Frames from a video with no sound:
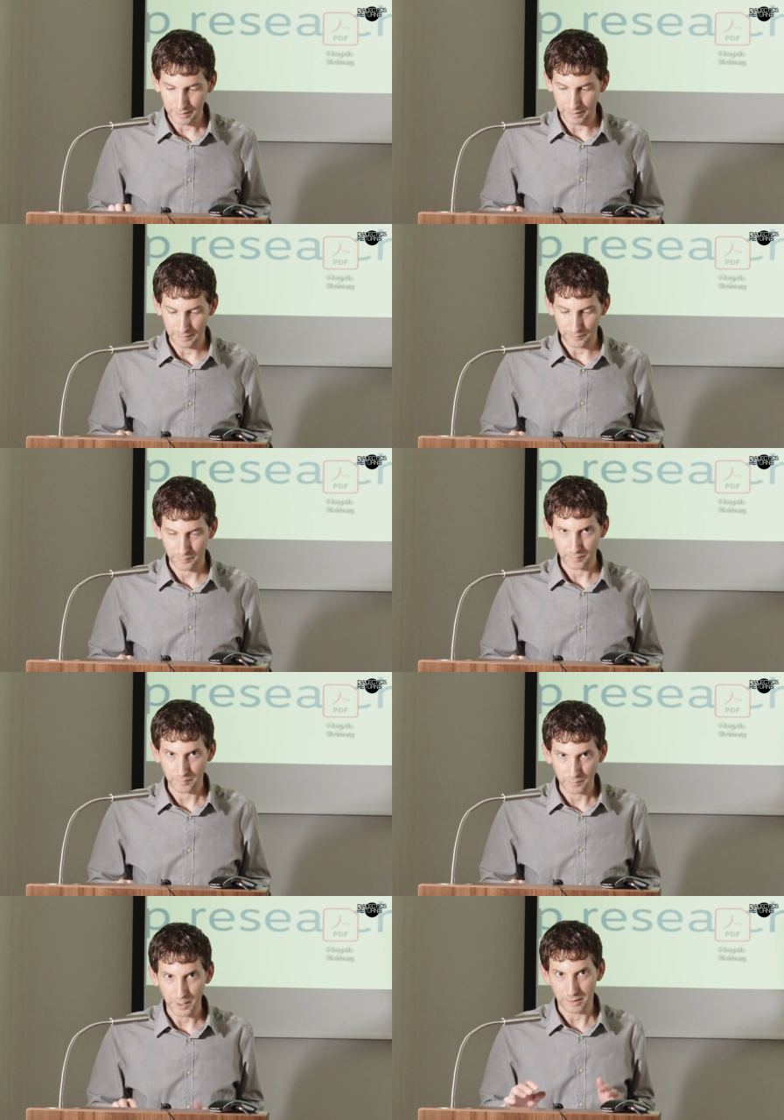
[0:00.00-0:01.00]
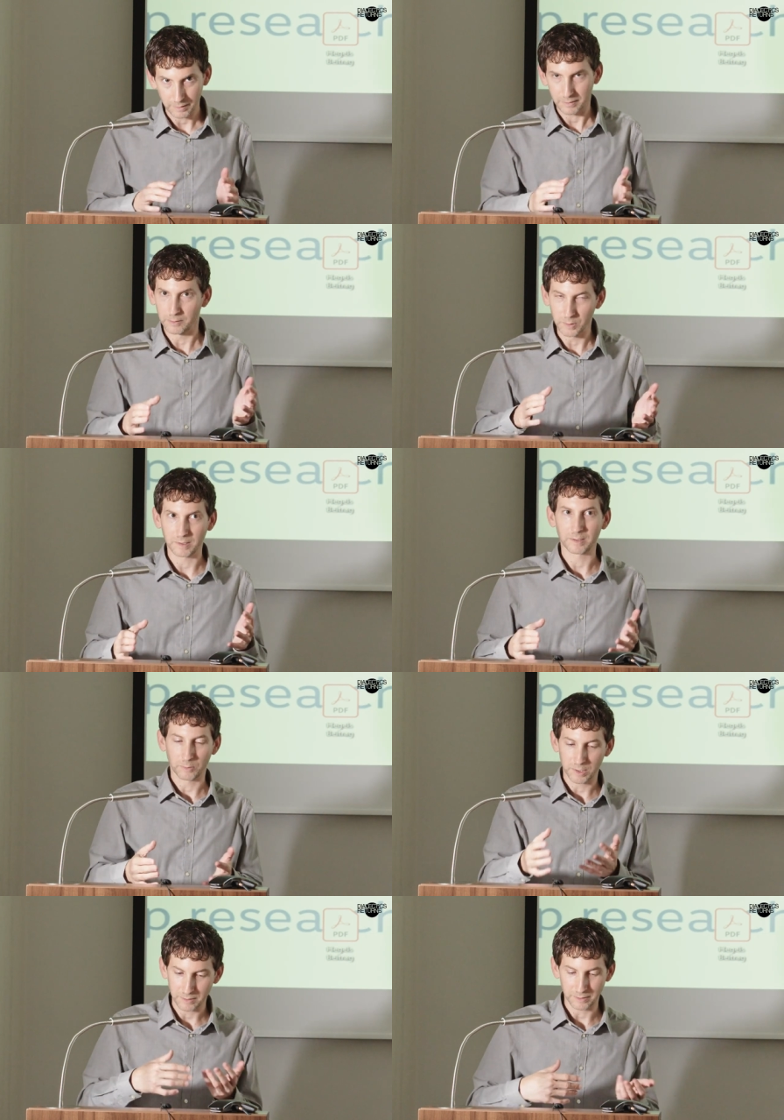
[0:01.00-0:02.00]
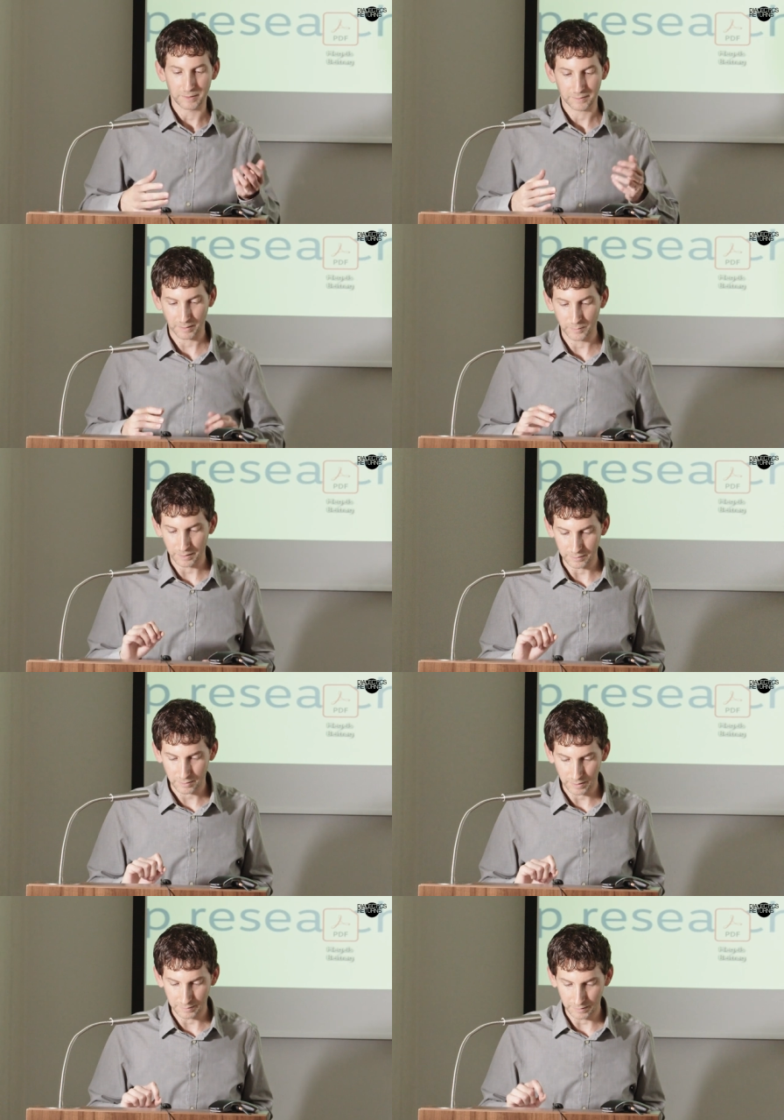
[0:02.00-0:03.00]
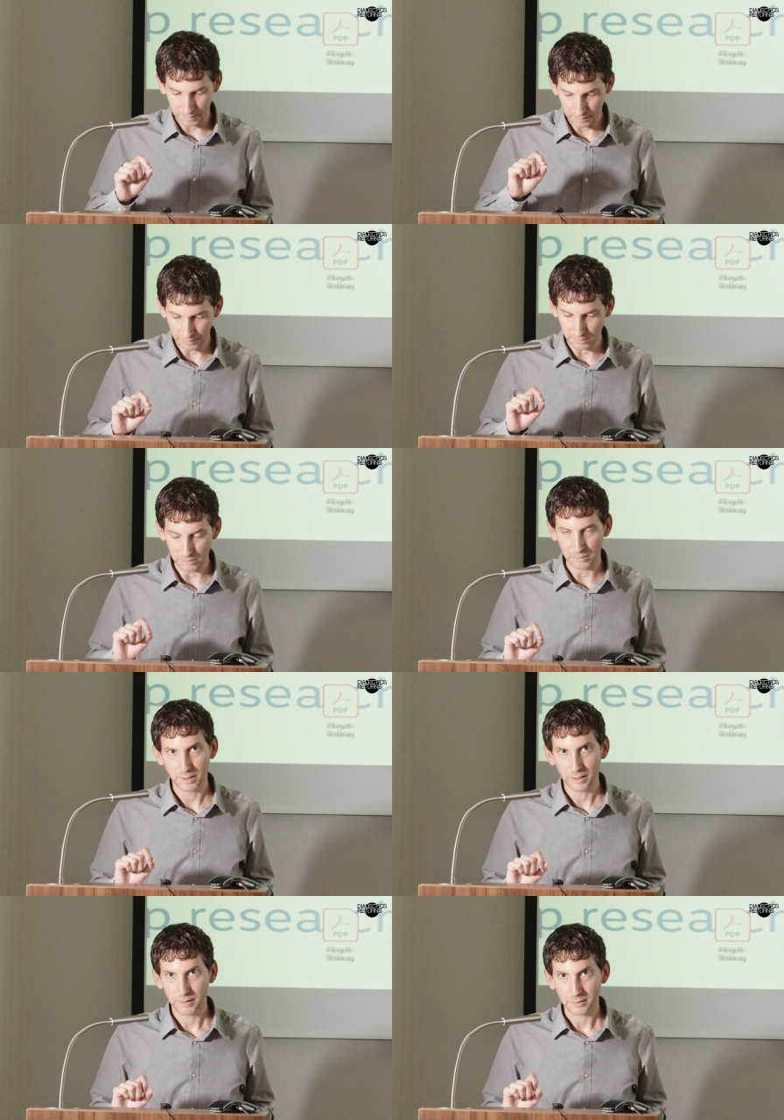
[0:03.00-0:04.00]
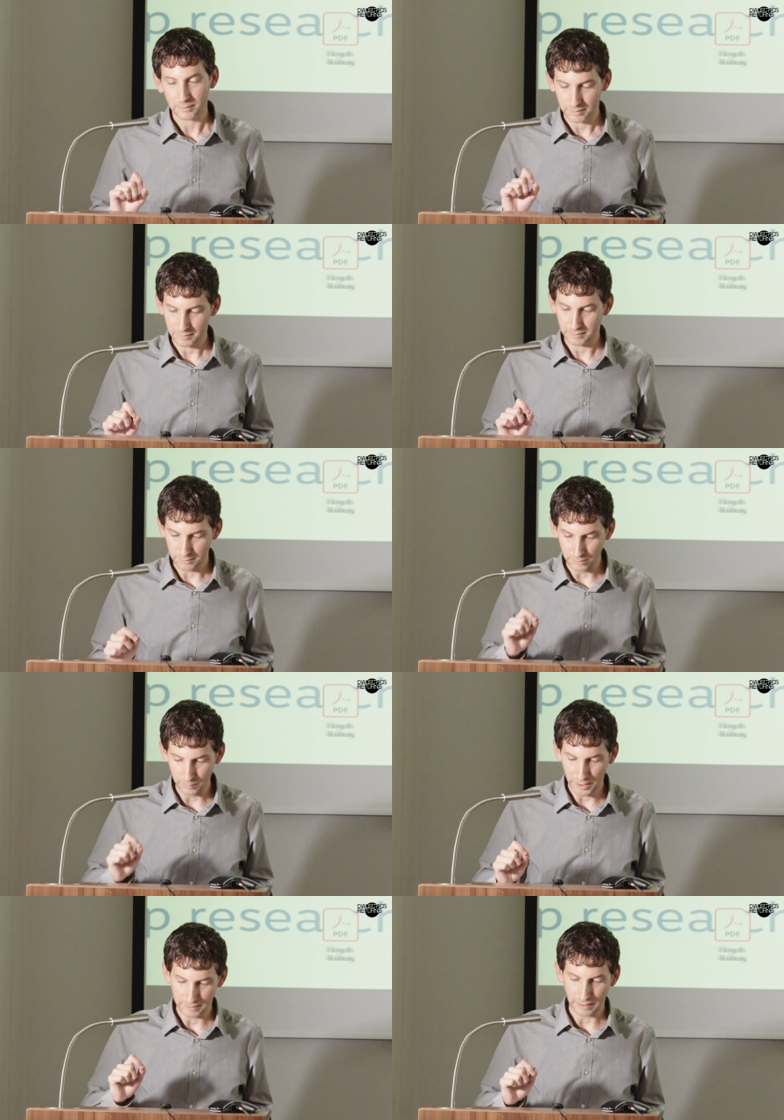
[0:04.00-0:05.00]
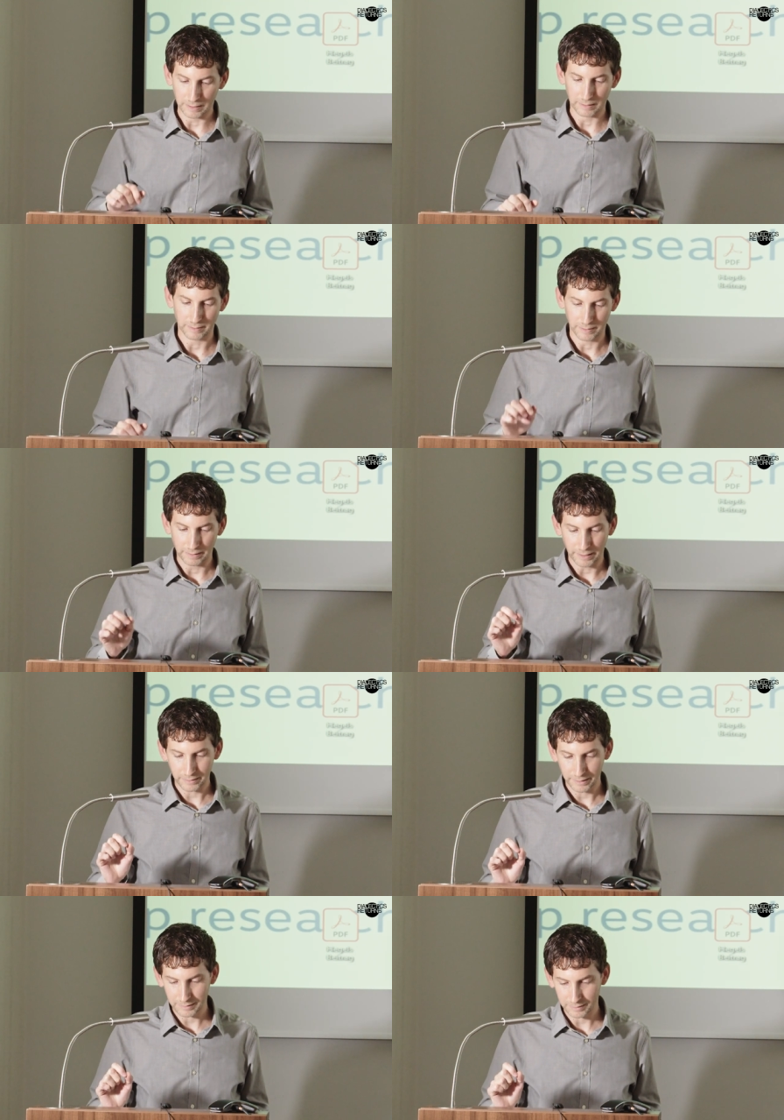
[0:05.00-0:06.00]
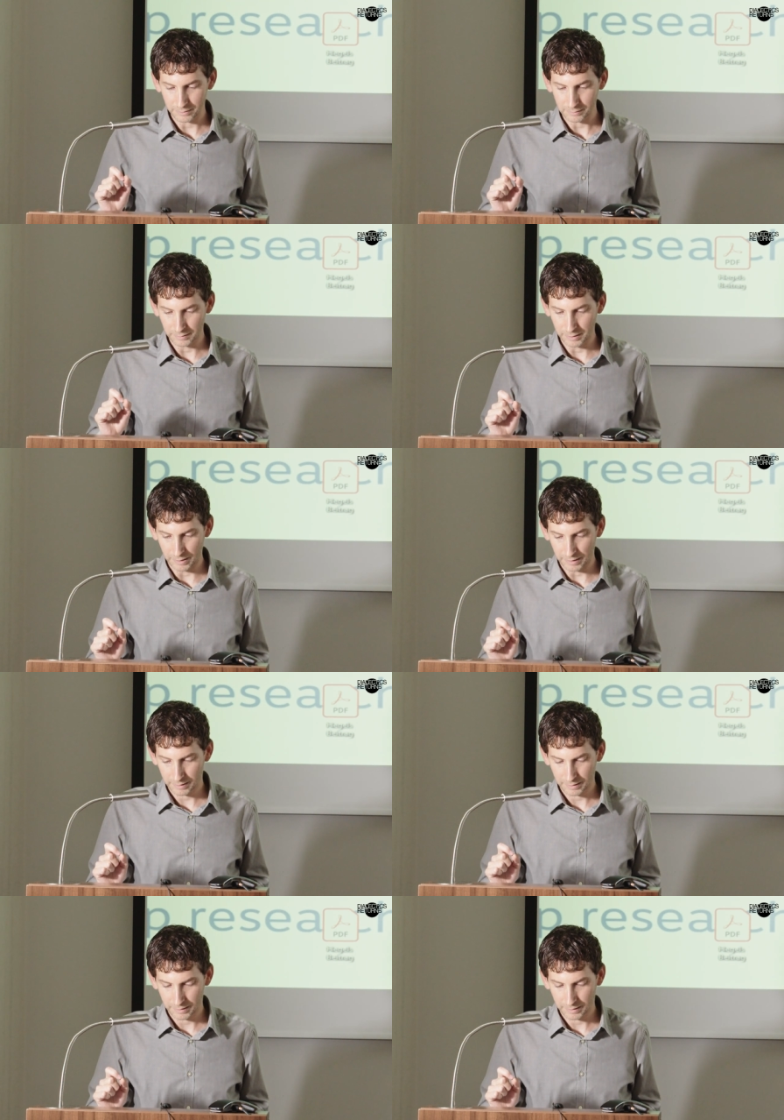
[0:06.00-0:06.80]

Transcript: Uh, but it was in the original, and some English translations do to maintain it, a dialectical lyric.